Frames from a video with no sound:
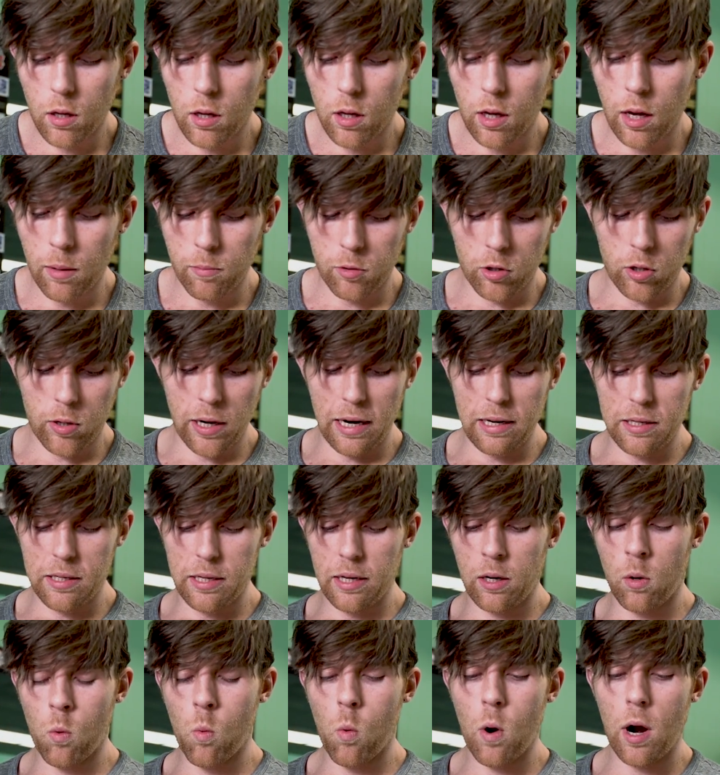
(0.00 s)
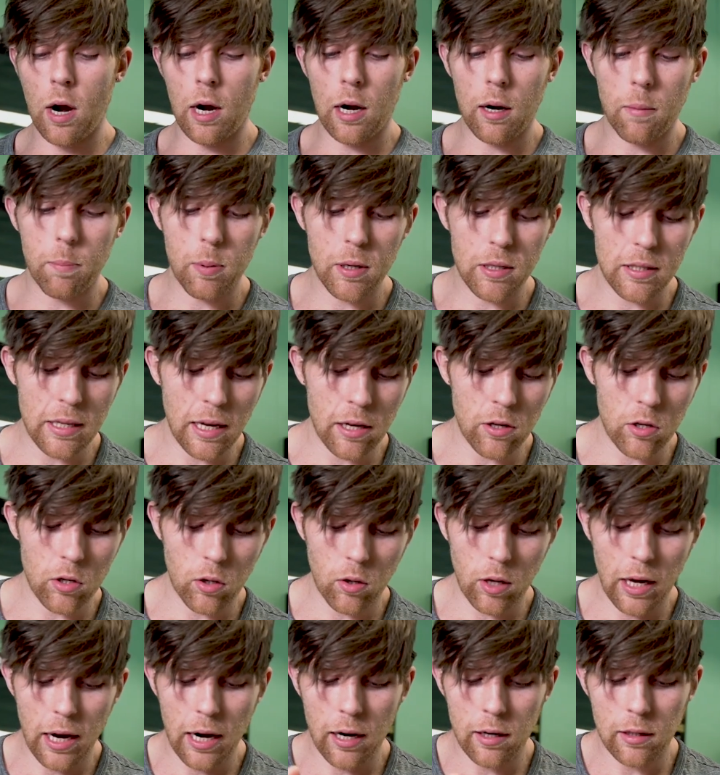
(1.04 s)
I'm tracing where
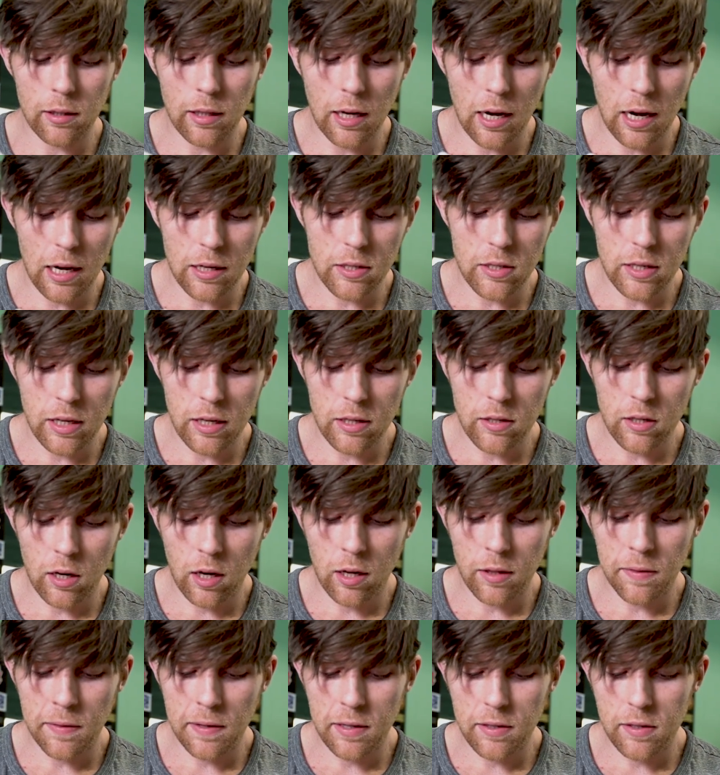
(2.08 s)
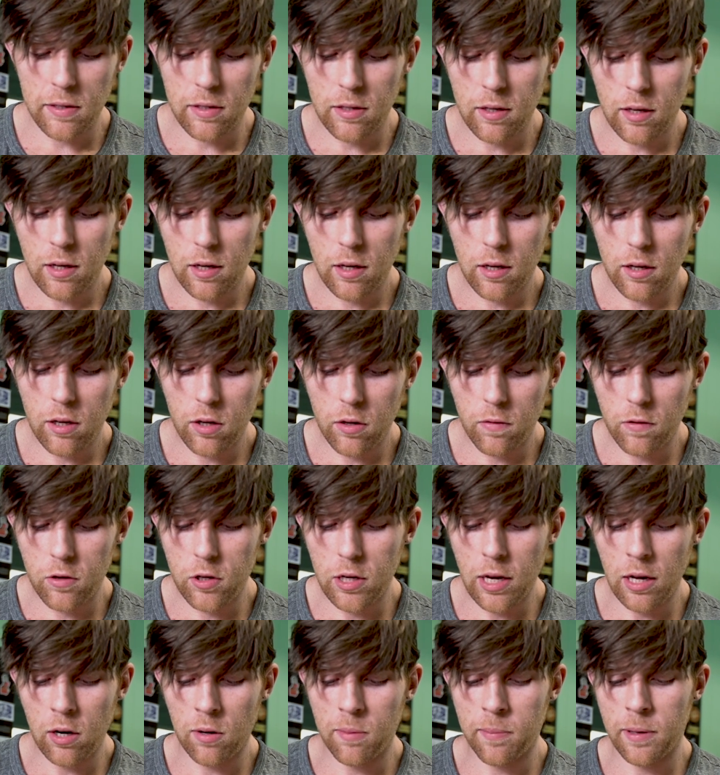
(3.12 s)
potential hair loss is on this
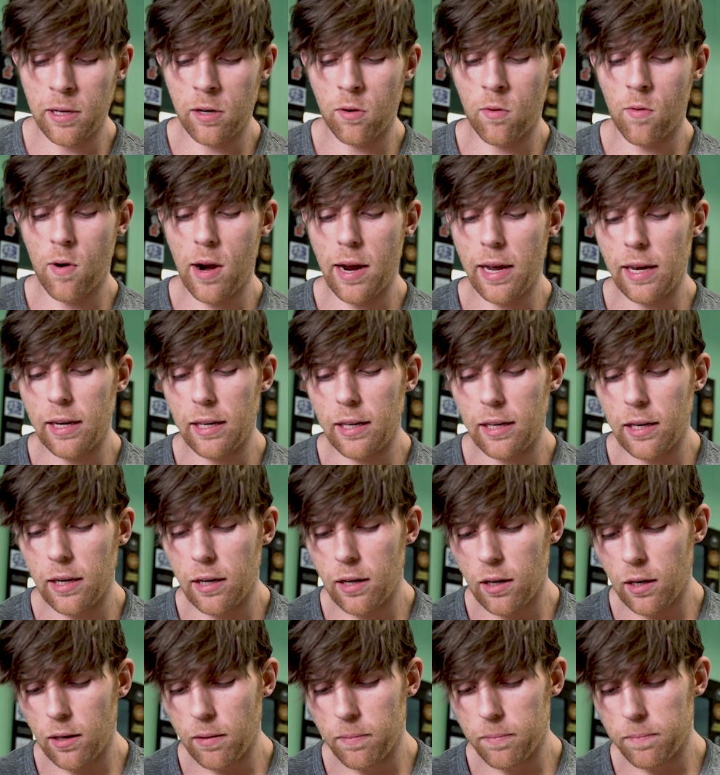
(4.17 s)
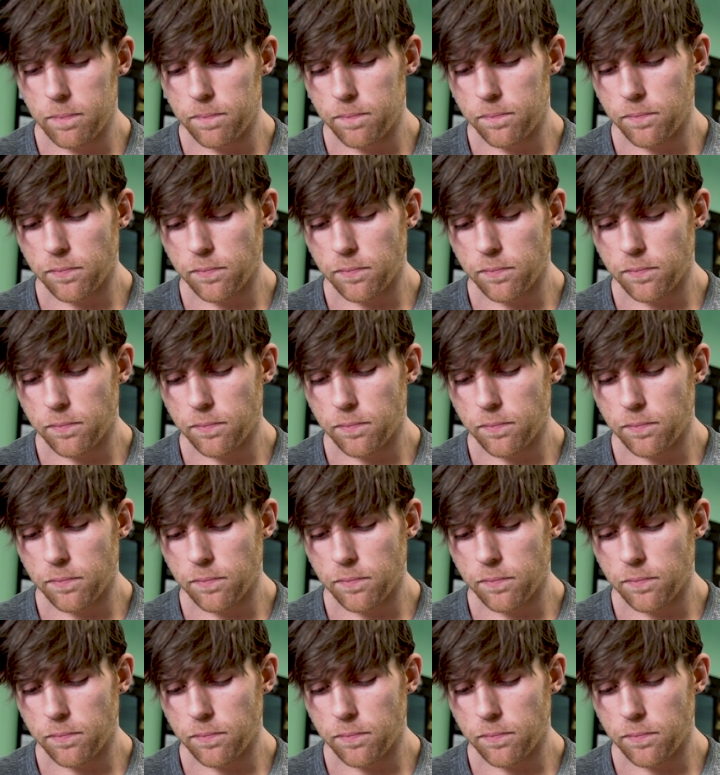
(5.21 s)
gentleman right here.